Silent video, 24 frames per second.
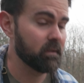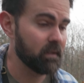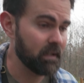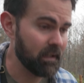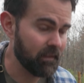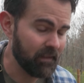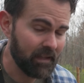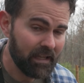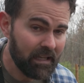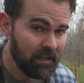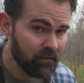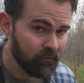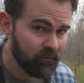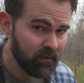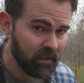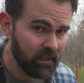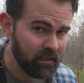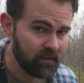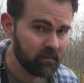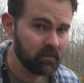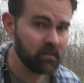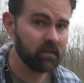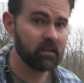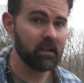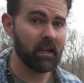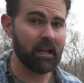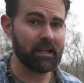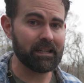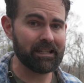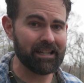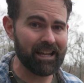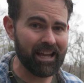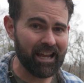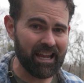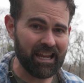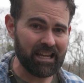in the evening, at
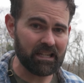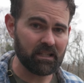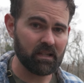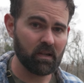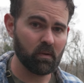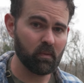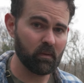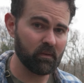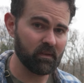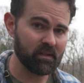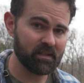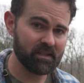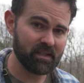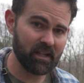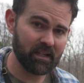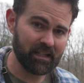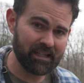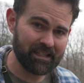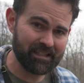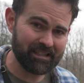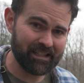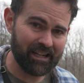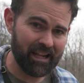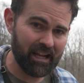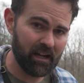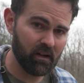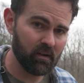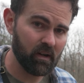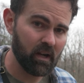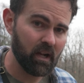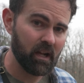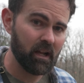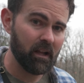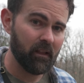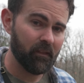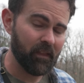night, when the sun isn't out,
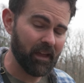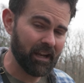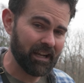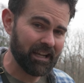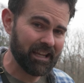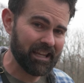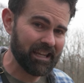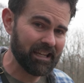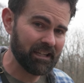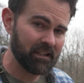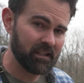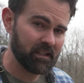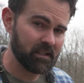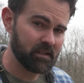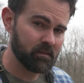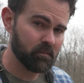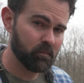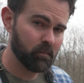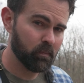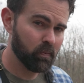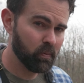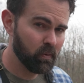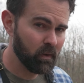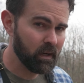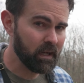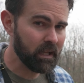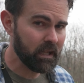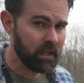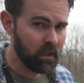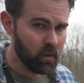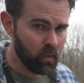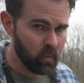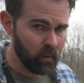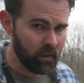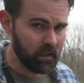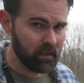that heat is pretty
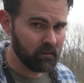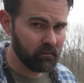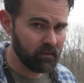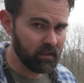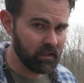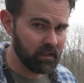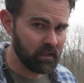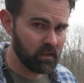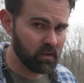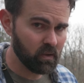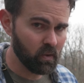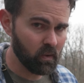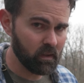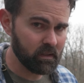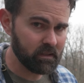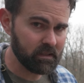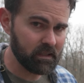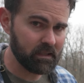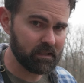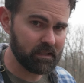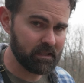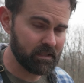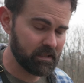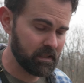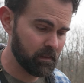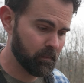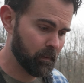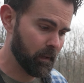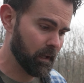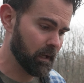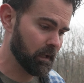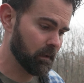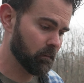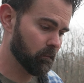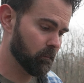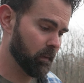quickly going to
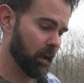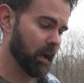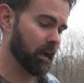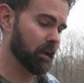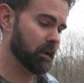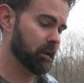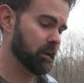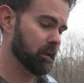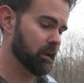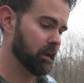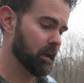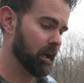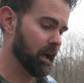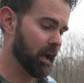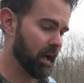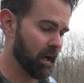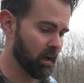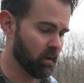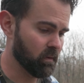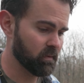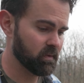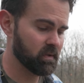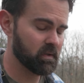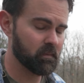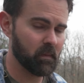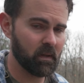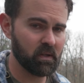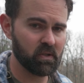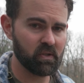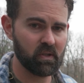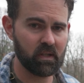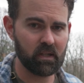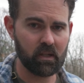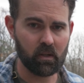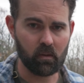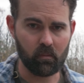dissipate back out,
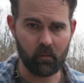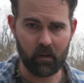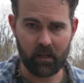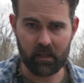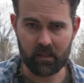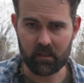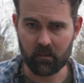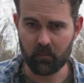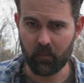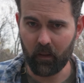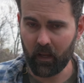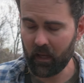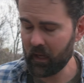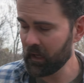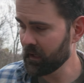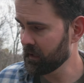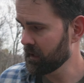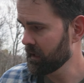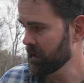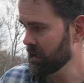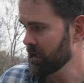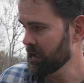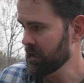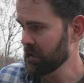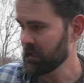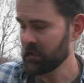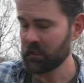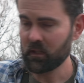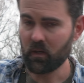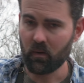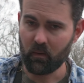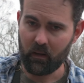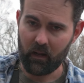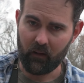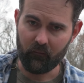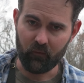especially in a raised bed. You
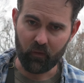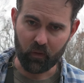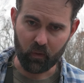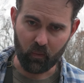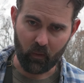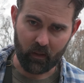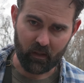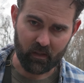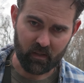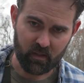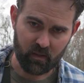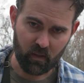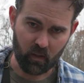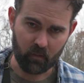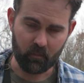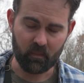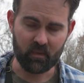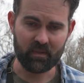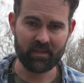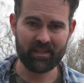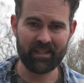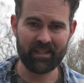don't have the greatest thermal